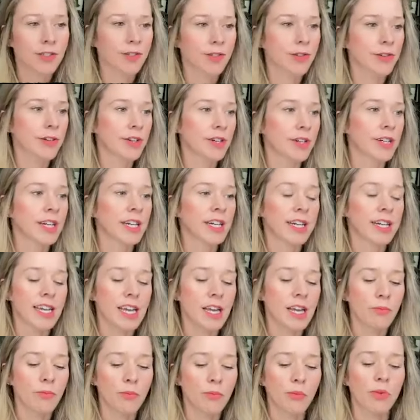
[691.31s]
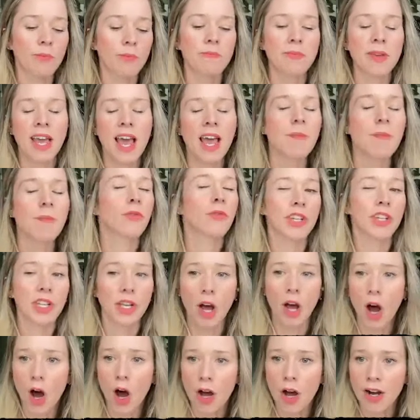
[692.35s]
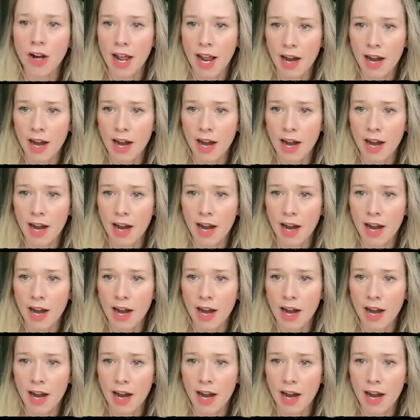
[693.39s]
Or it became a really hot